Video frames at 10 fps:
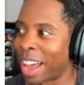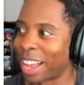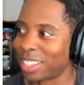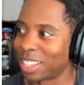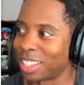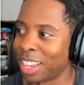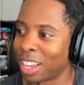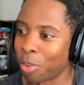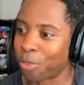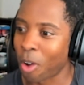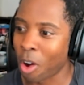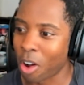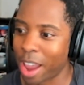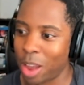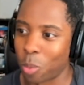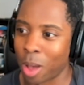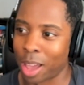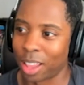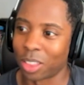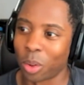had to dig far and
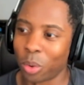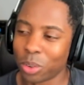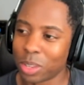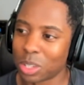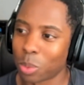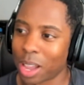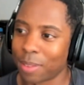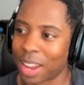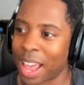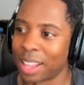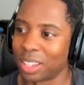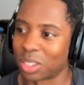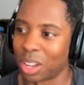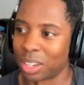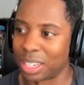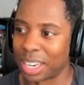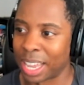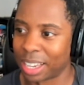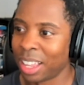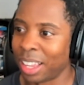wide. And the only reason why I even had this on
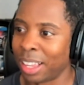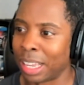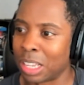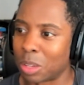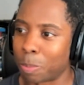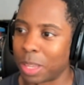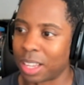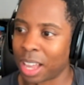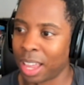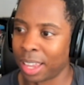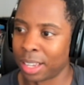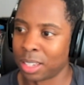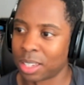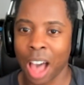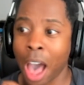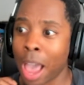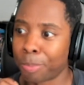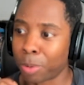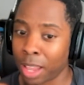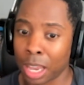deck is because I
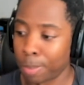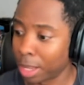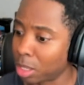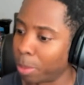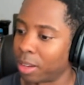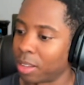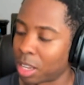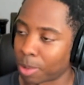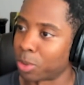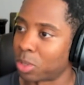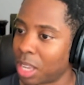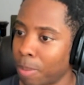played Melty Blood as my first game.